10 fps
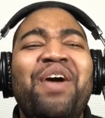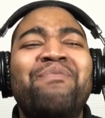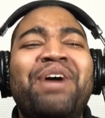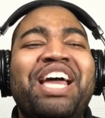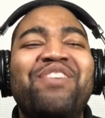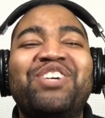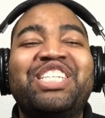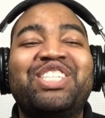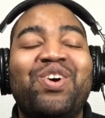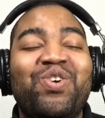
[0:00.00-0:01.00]
but it
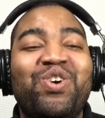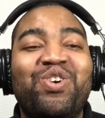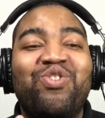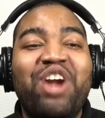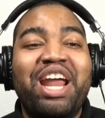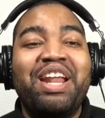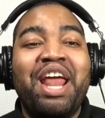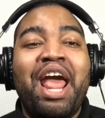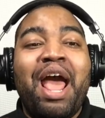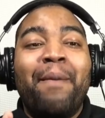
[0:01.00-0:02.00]
was so great.
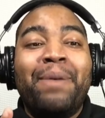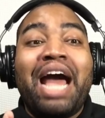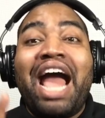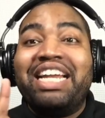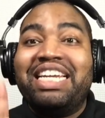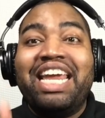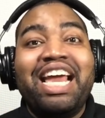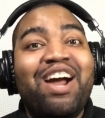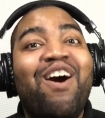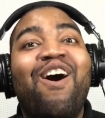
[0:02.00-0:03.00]
But I
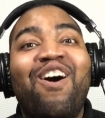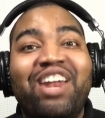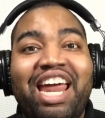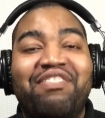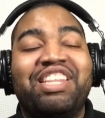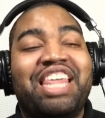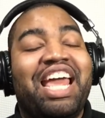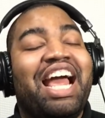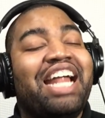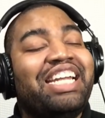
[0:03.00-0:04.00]
did call
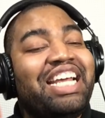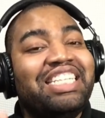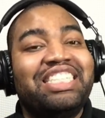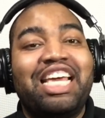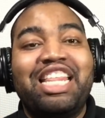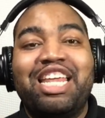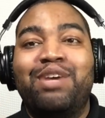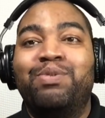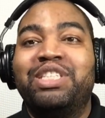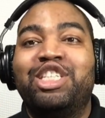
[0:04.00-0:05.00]
everything. I did say that
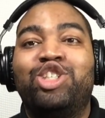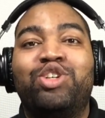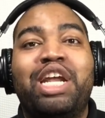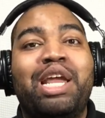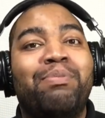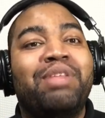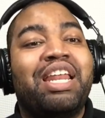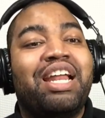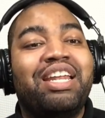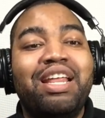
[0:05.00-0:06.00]
it was a dream,
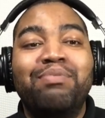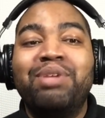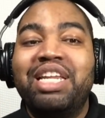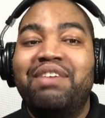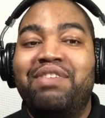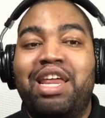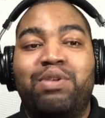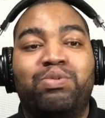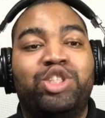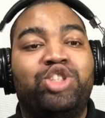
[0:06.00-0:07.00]
that I didn't believe that
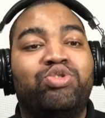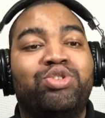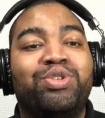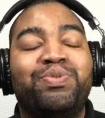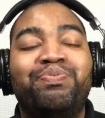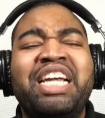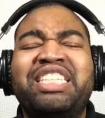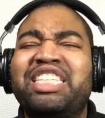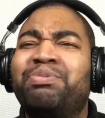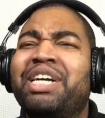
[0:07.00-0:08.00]
it was true,
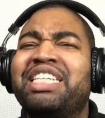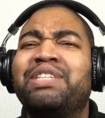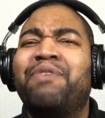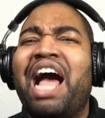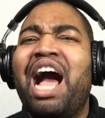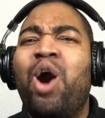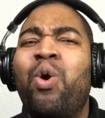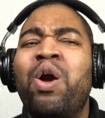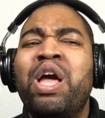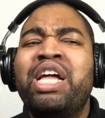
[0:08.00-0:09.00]
just because of
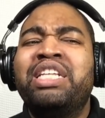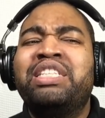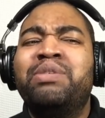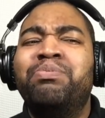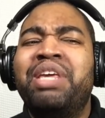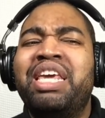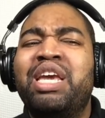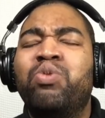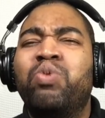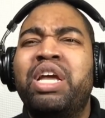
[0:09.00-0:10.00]
how, to me,
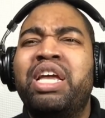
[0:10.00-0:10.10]
it